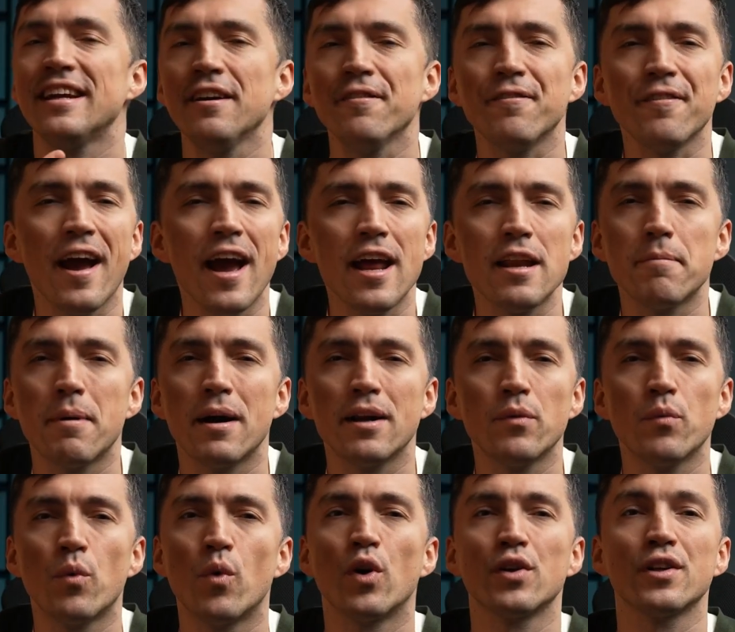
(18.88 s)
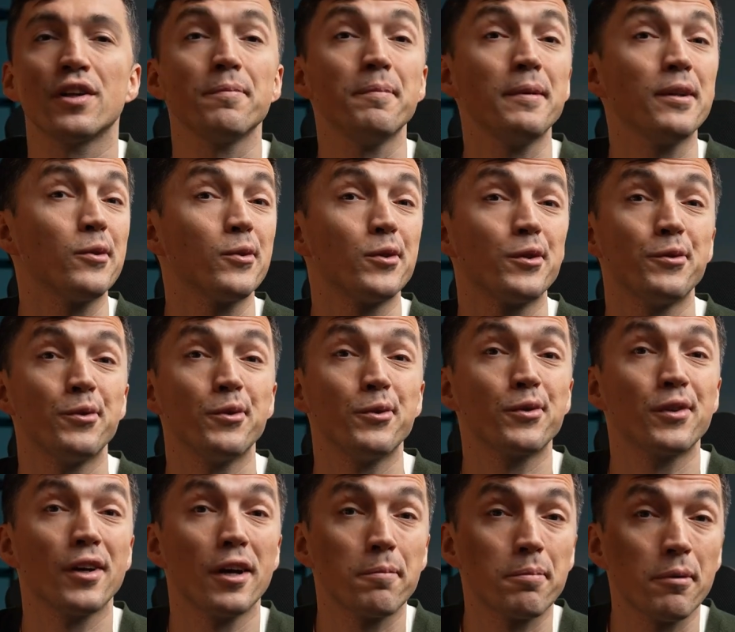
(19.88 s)
if anybody wanted me to review
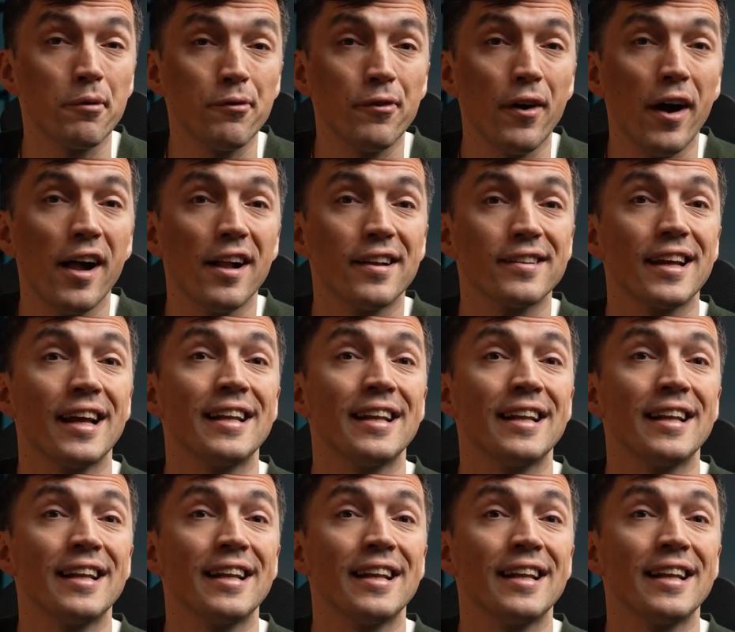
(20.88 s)
their profiles